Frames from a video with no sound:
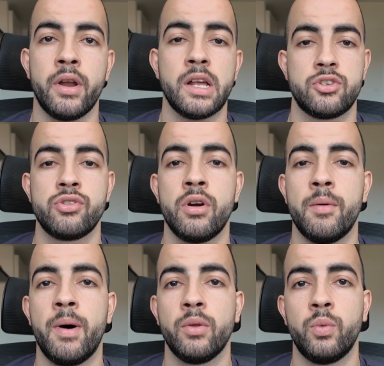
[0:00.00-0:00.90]
not sure
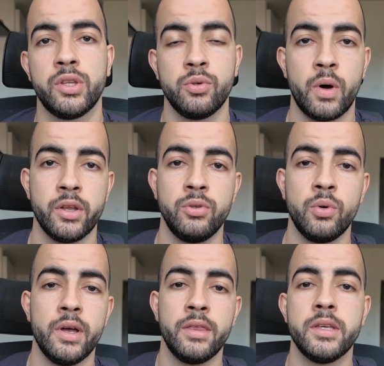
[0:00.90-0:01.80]
about what you want to
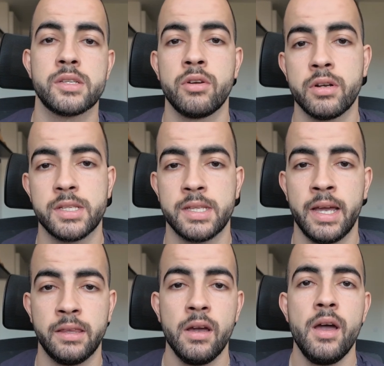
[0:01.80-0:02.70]
do in this current
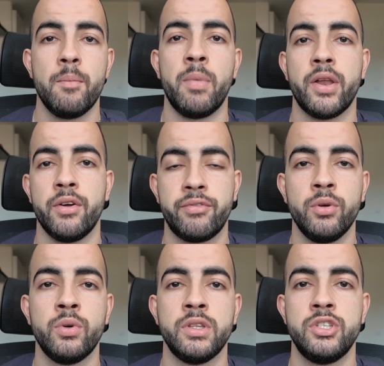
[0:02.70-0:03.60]
state, but if
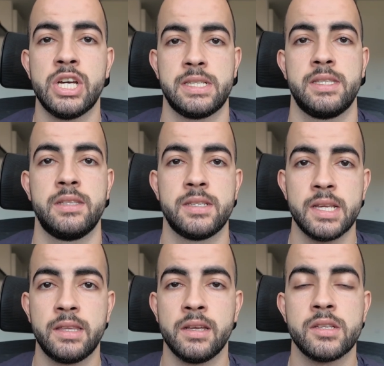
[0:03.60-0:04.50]
you would just
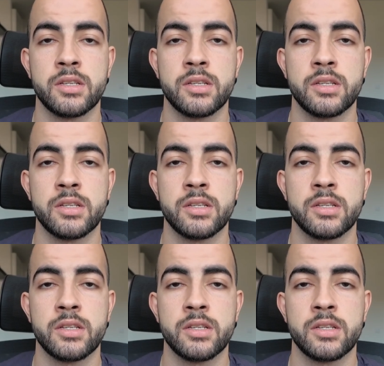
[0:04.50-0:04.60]
sit in